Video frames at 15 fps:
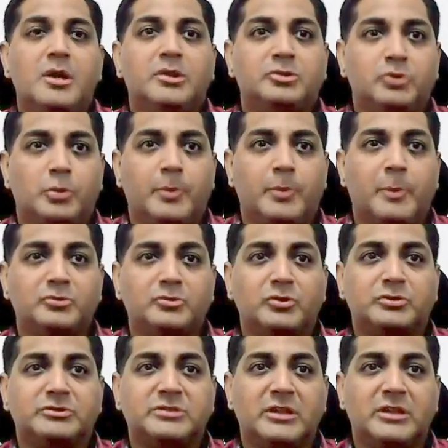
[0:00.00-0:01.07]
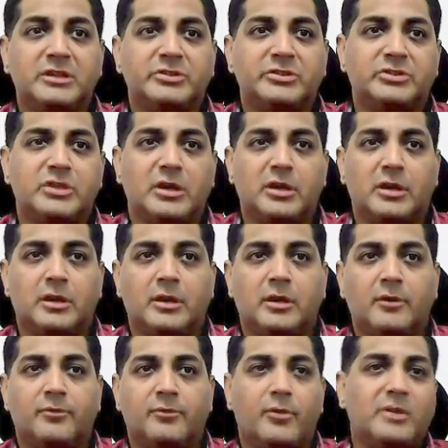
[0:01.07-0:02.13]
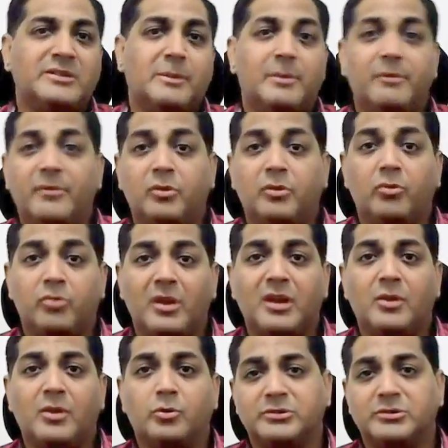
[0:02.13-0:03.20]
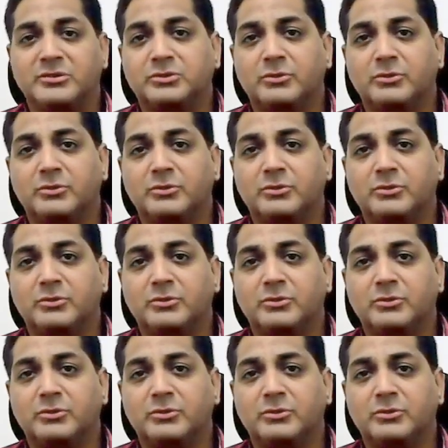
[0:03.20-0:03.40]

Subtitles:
So people should search, for example, we do training courses.